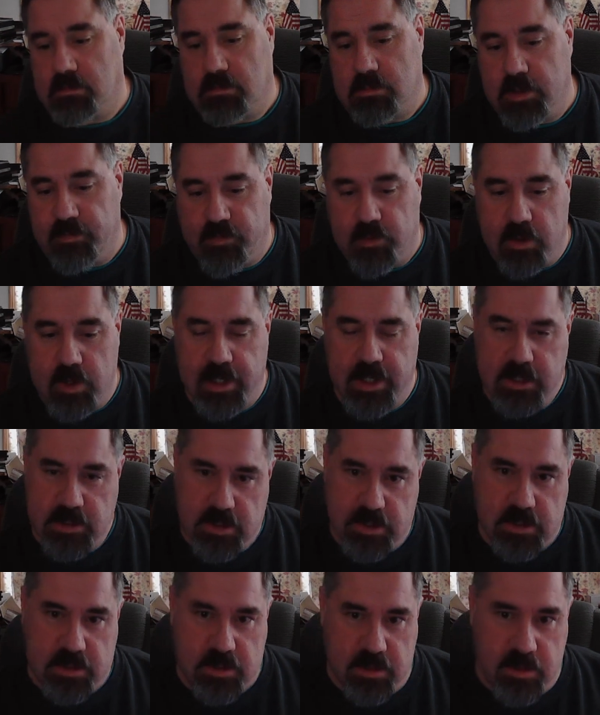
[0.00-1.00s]
If there is,
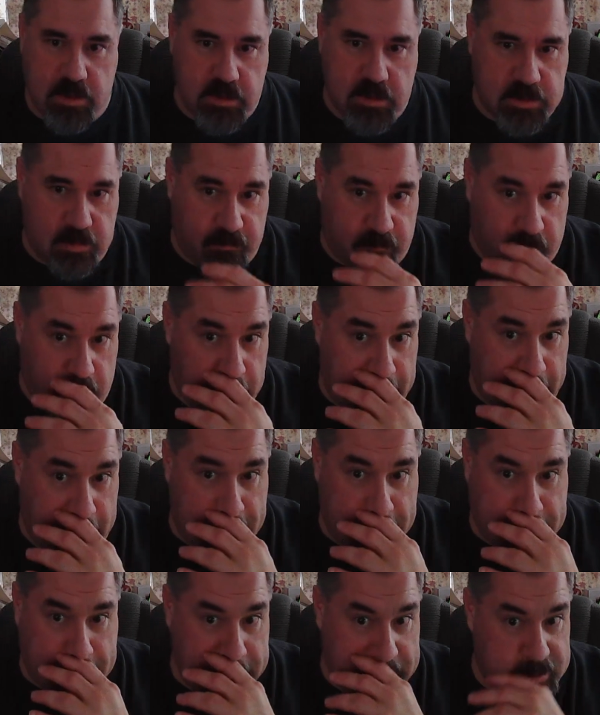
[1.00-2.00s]
it's usually for an
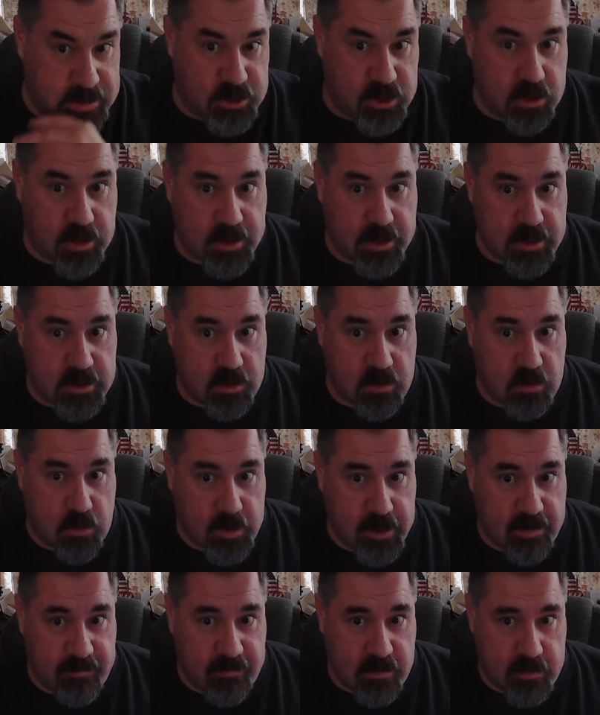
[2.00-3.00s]
act, circus, or
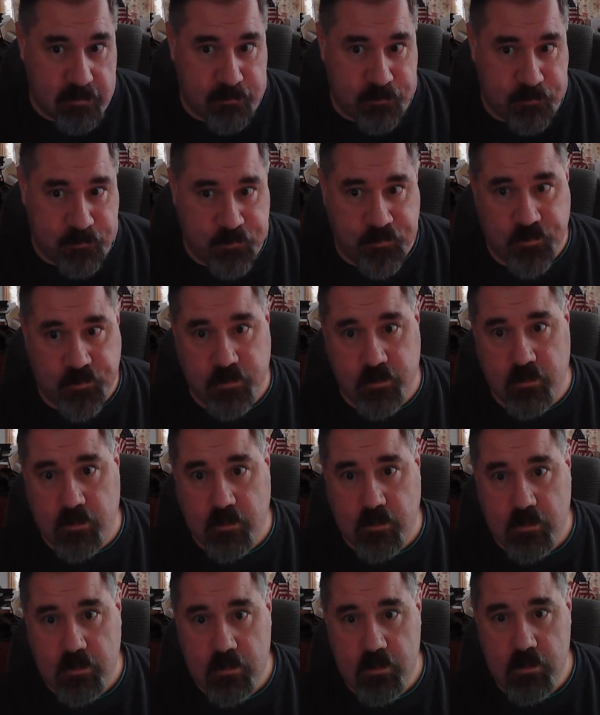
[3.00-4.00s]
whatever.
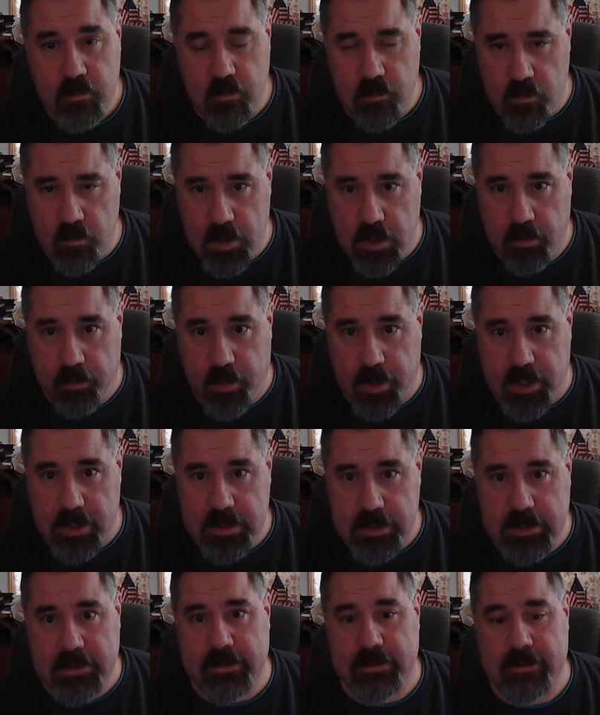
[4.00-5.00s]

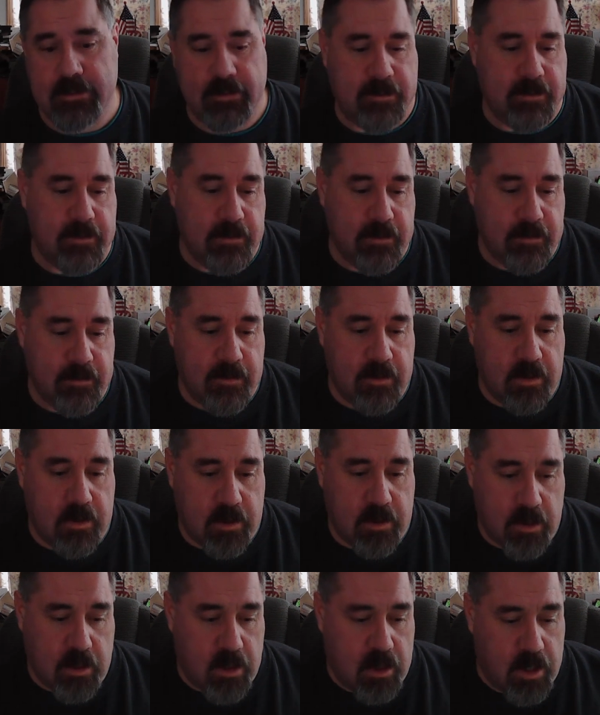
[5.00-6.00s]
But
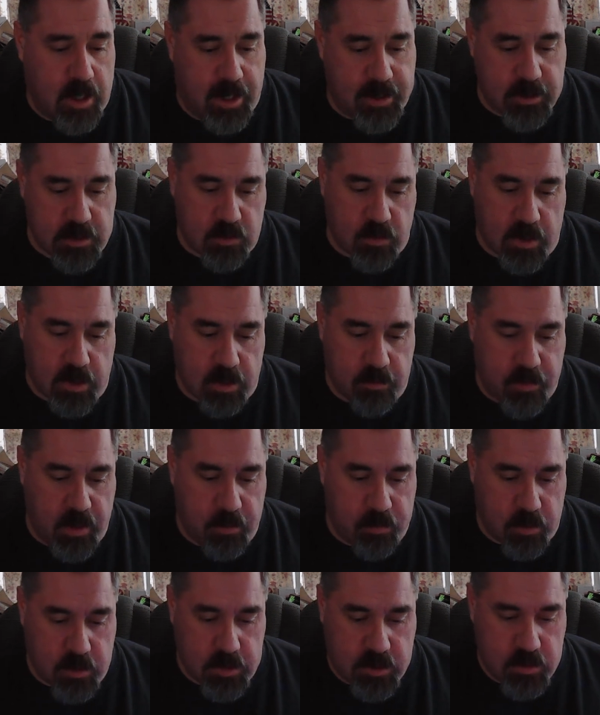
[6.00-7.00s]
I just wanted
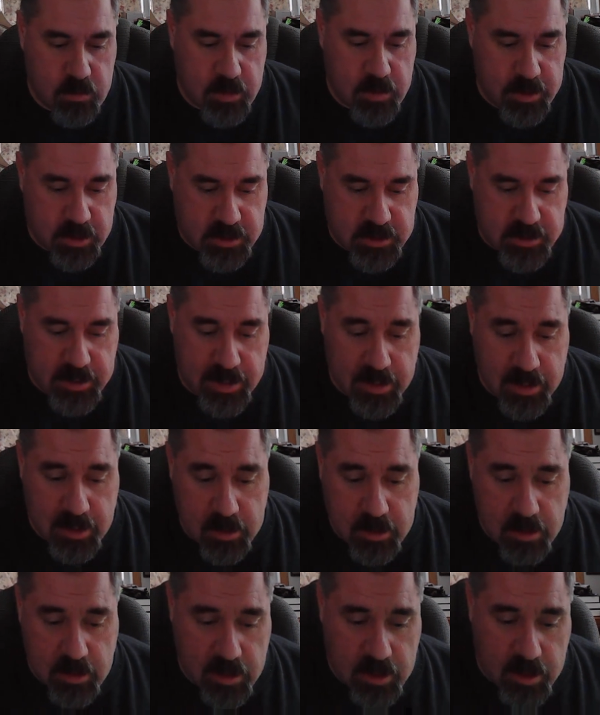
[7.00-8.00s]
people to
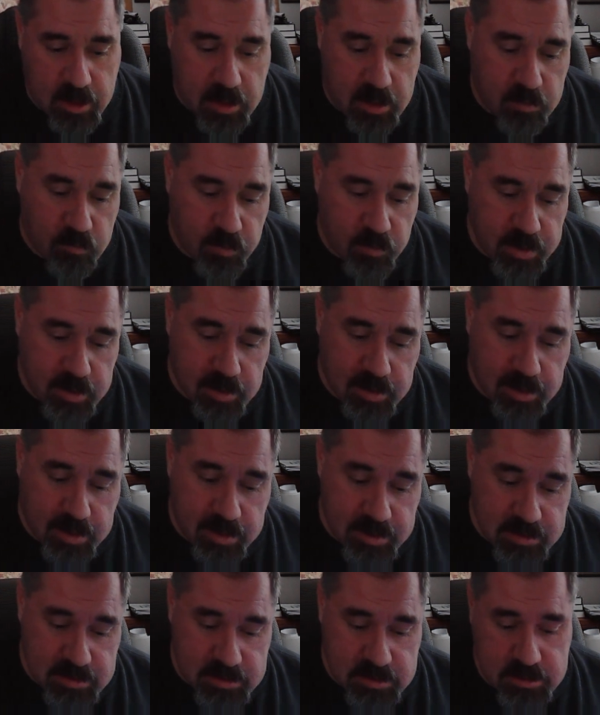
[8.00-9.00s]
understand and
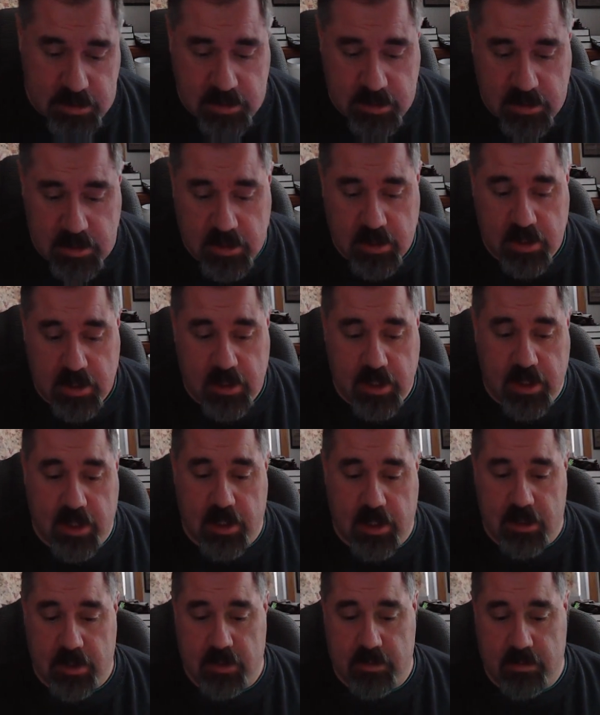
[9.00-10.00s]
realize
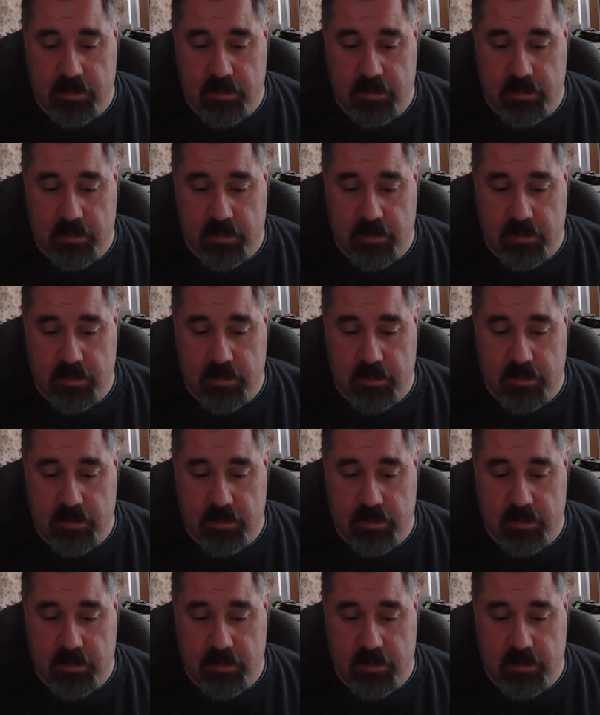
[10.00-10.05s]
that